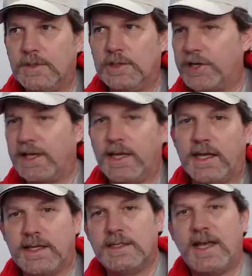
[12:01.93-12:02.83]
looking at
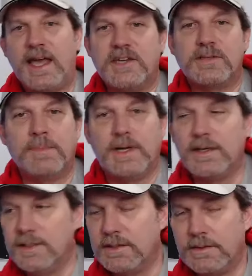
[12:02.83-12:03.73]
a dash
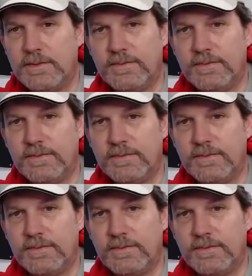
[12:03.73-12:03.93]
mounted